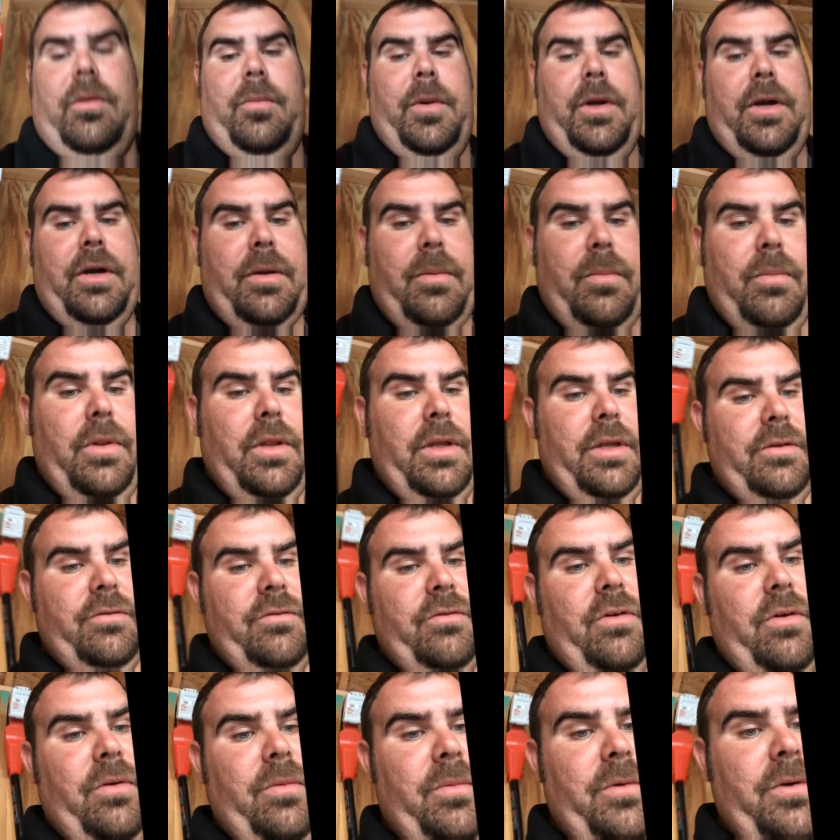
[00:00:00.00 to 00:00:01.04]
American Blade
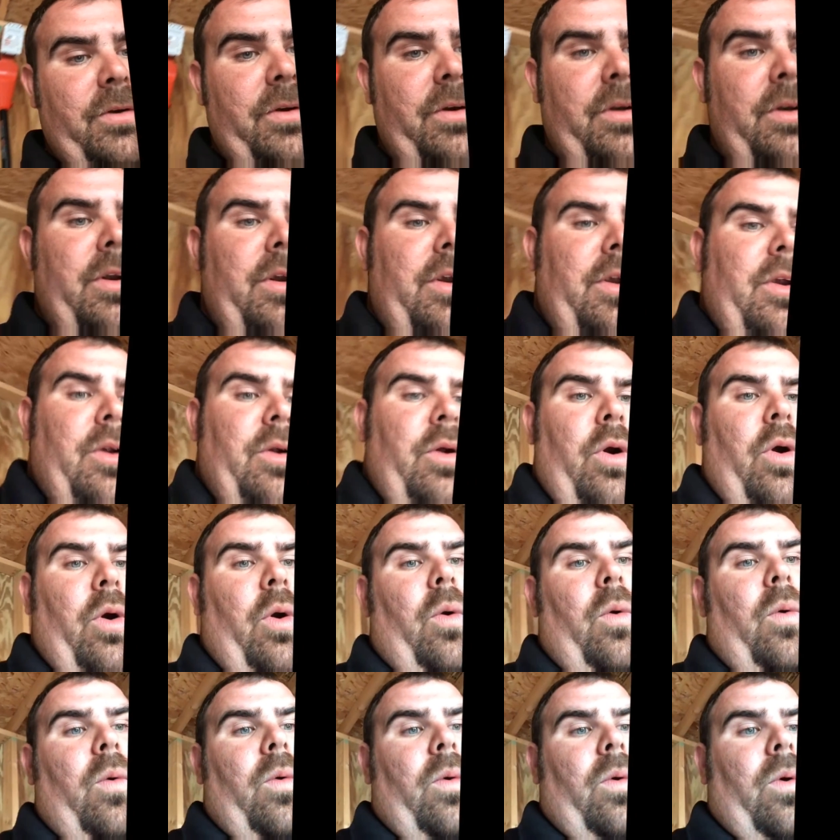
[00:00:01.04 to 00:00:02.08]
Sharpener,
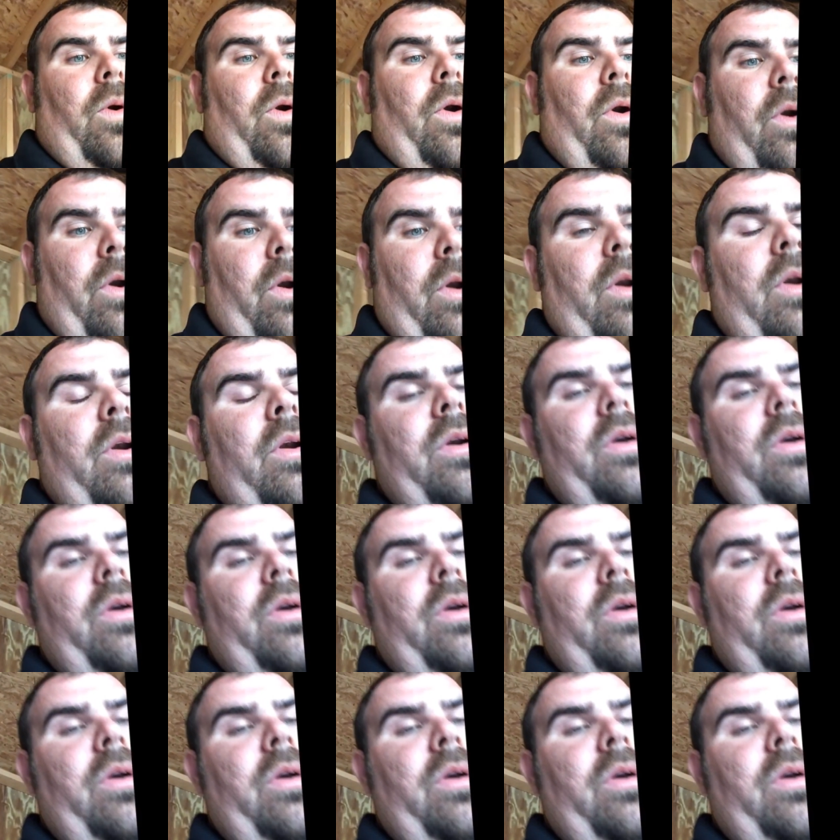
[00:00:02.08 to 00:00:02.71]
or